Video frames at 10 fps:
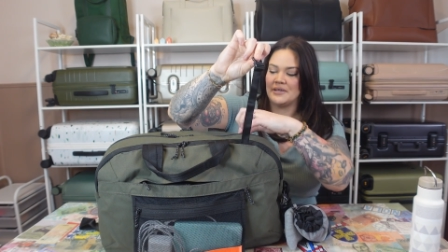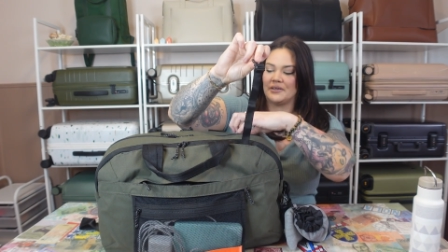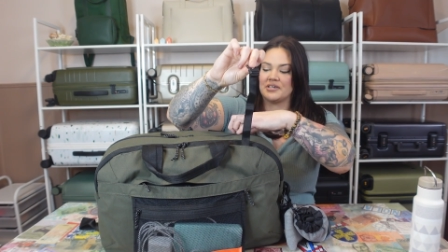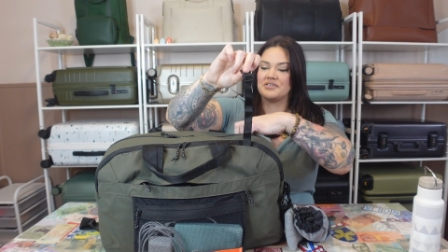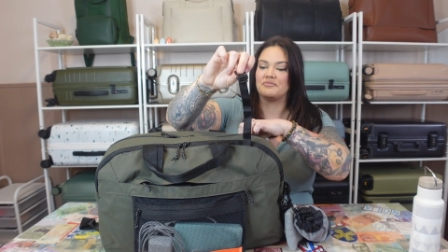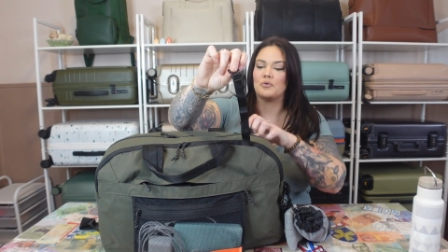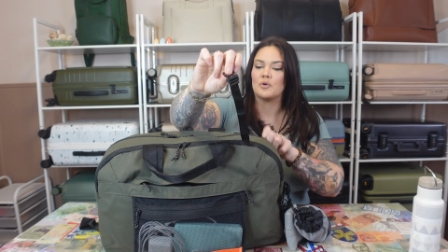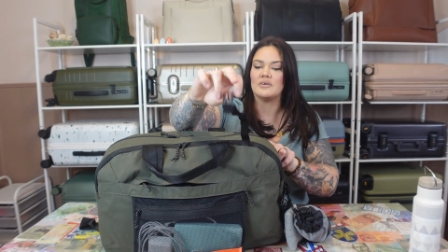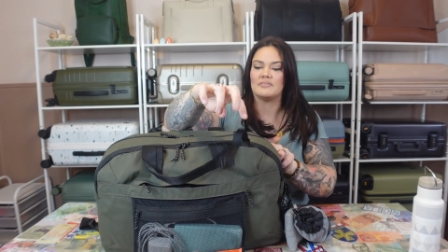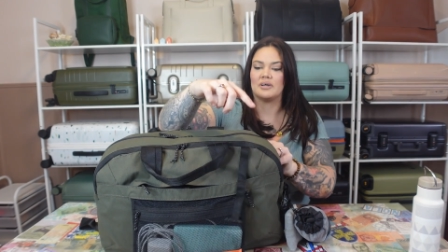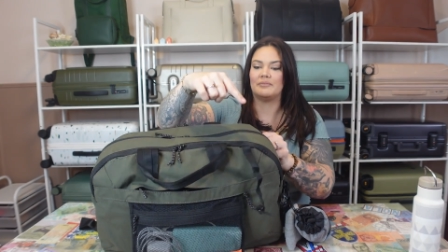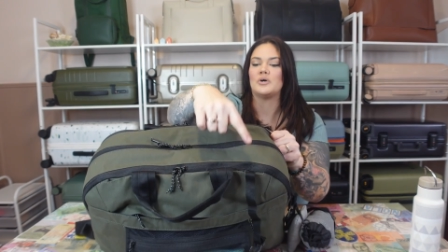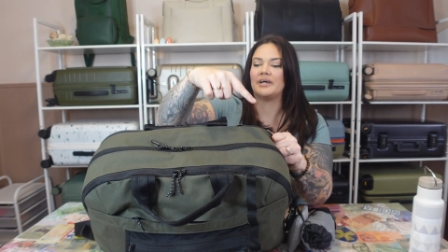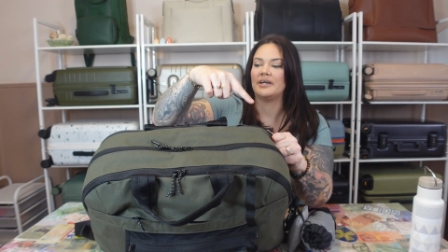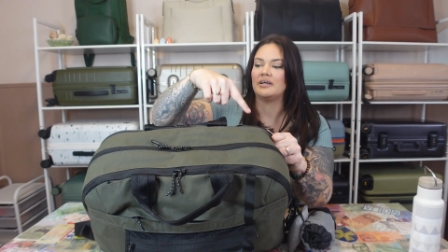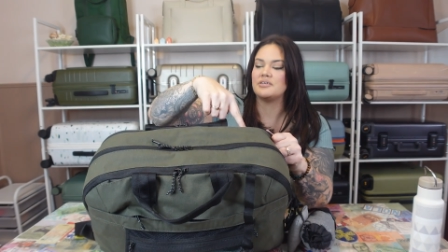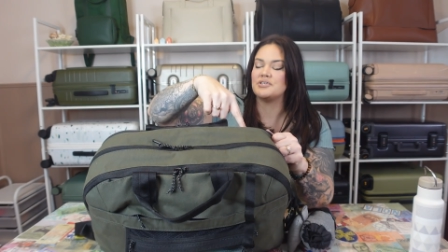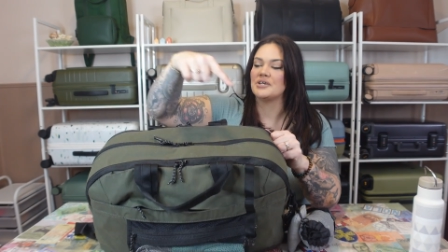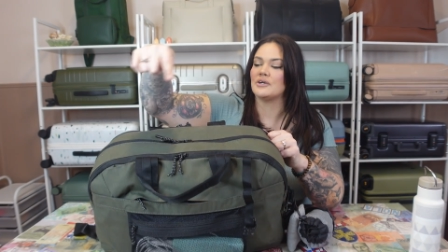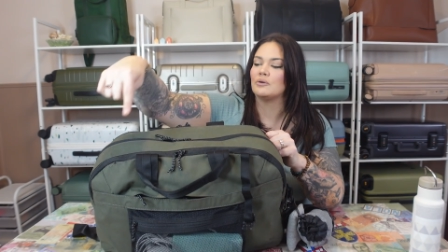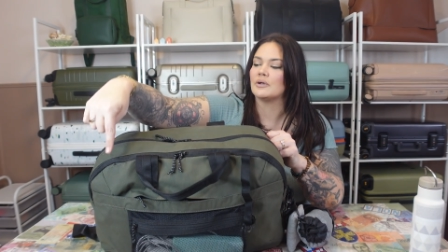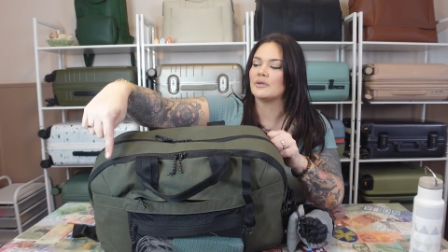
There's 4 of them. 1, 2,